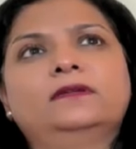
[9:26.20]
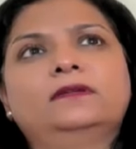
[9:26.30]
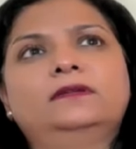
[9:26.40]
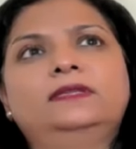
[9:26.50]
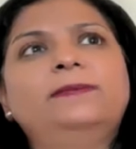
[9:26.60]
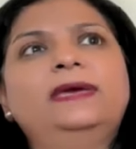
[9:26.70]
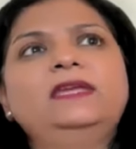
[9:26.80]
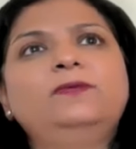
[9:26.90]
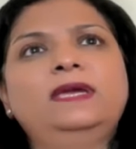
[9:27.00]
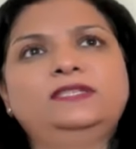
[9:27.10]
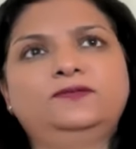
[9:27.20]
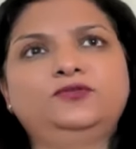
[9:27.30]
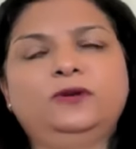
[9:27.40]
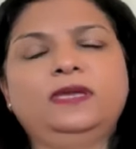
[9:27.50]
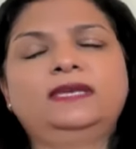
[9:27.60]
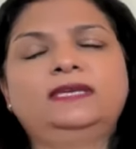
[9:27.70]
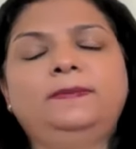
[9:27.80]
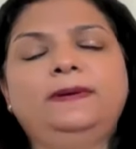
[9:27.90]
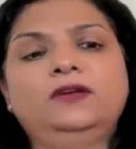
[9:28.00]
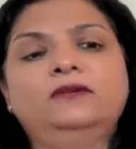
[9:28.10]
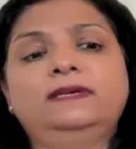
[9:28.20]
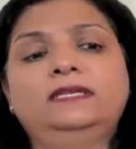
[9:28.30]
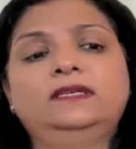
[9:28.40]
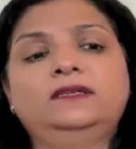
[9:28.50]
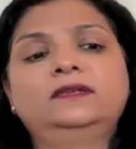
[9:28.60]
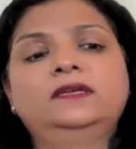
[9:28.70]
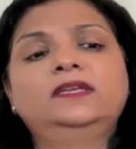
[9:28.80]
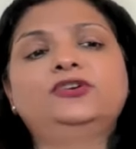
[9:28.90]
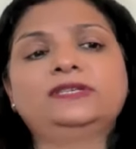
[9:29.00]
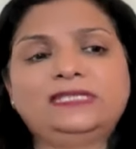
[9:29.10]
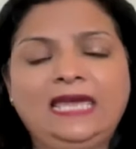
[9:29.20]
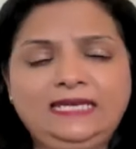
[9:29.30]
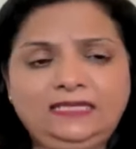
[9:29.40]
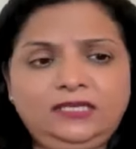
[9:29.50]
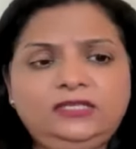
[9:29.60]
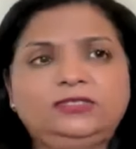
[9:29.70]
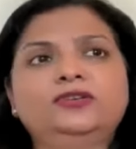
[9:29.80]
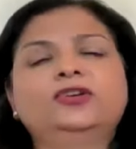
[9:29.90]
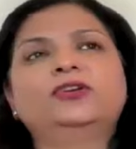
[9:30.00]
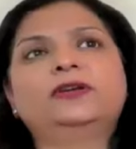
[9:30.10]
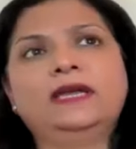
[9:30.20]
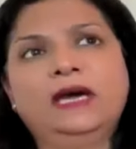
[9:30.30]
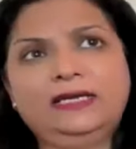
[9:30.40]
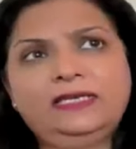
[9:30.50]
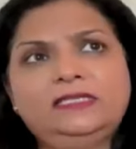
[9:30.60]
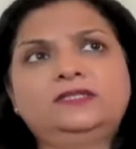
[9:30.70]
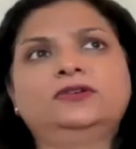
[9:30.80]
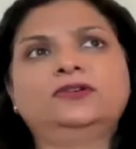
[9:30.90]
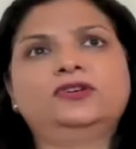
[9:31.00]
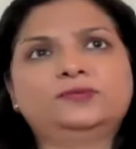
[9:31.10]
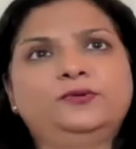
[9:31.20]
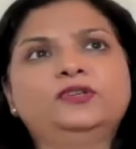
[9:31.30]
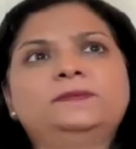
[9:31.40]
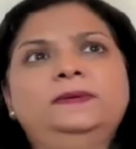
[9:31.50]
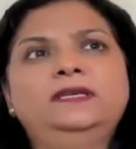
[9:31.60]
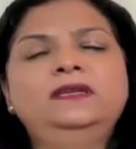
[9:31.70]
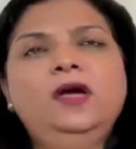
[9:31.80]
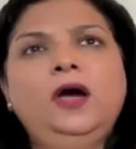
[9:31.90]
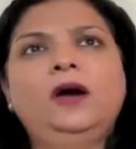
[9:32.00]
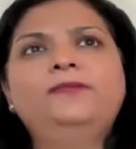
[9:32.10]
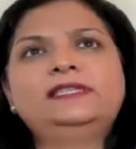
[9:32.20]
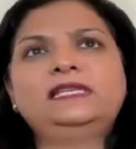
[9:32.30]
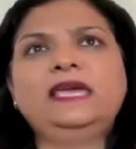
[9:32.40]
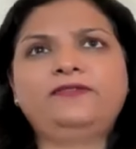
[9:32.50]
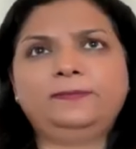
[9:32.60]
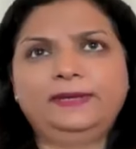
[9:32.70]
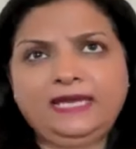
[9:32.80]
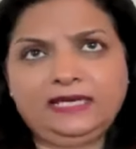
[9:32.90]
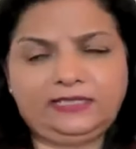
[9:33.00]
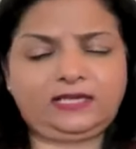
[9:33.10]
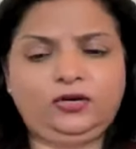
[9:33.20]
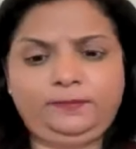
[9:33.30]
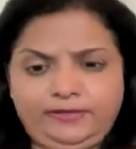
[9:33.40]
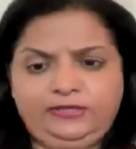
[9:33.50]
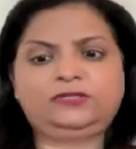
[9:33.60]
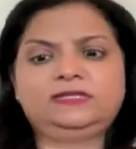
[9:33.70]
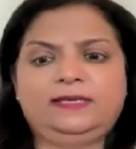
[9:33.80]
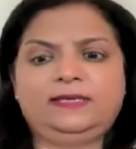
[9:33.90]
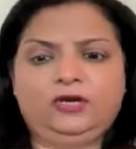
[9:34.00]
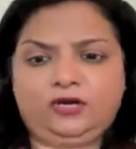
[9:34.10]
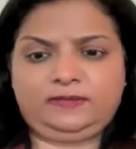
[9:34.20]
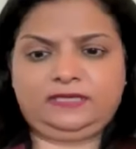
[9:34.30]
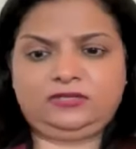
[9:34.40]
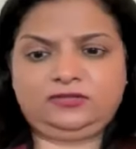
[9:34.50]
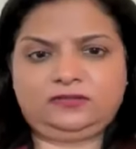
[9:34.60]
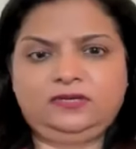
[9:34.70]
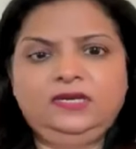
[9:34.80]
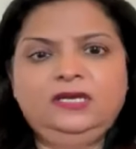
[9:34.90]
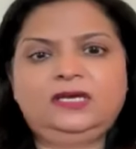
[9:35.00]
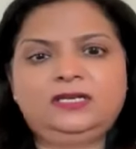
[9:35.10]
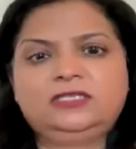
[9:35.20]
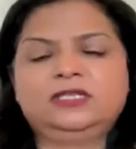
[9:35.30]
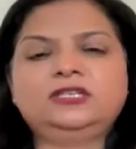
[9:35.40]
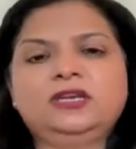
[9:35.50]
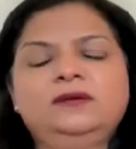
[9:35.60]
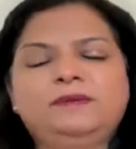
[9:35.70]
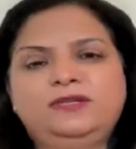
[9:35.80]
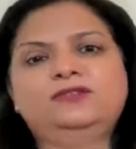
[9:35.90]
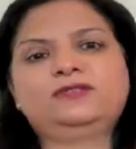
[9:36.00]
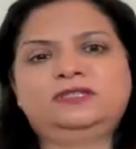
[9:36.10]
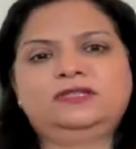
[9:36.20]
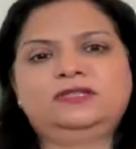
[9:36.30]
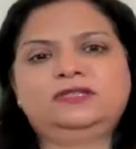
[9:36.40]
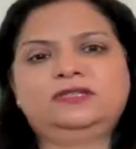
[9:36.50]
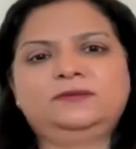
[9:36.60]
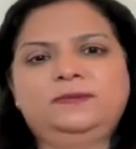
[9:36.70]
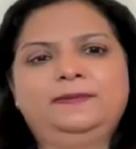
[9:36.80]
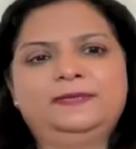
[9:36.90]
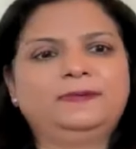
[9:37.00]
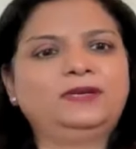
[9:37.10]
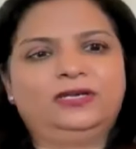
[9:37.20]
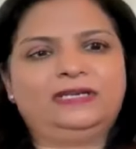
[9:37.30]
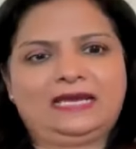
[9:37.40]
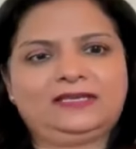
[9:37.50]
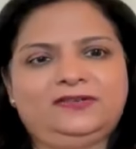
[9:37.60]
many ways of showing it depending on whether you're a scientist or you're an artist or you're a sportsman. Obviously, everybody cannot produce the same documentation. A researcher can produce research papers, but not an actor, right?